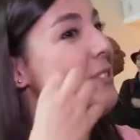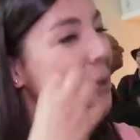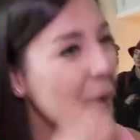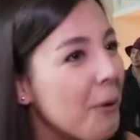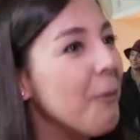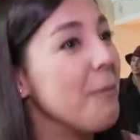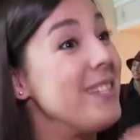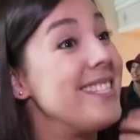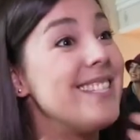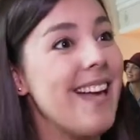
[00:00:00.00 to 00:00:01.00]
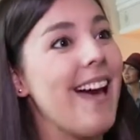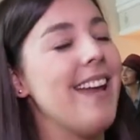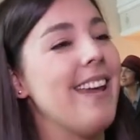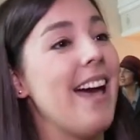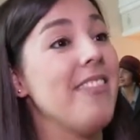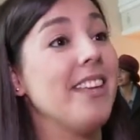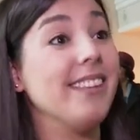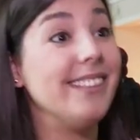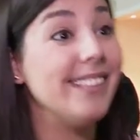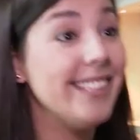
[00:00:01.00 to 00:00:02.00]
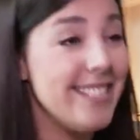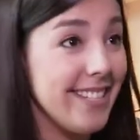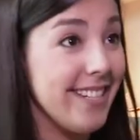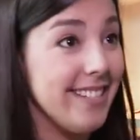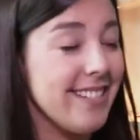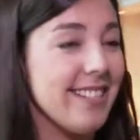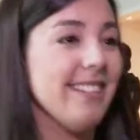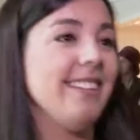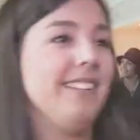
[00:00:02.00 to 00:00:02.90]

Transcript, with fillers: took what we said and they listened.